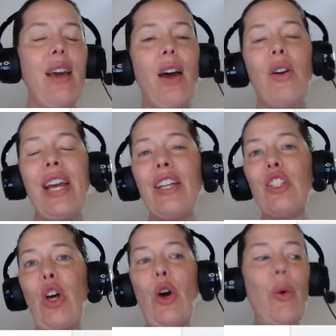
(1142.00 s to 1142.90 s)
Okay,
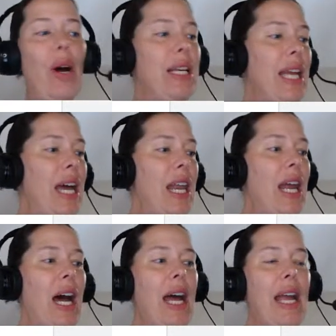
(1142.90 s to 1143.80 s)
so again,
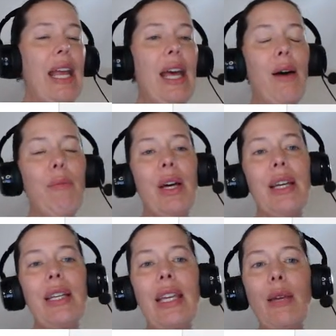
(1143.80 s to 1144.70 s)
I am
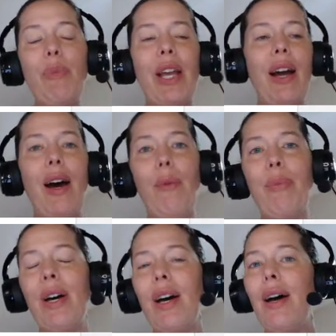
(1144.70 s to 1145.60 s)
keeping up
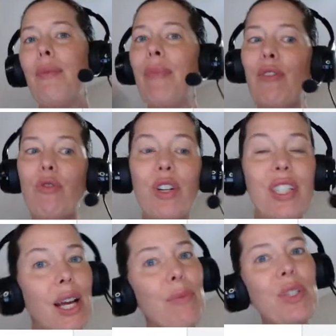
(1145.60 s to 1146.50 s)
my 4
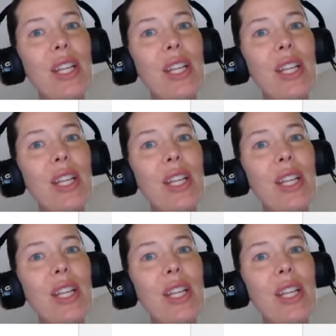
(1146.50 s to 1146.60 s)
steps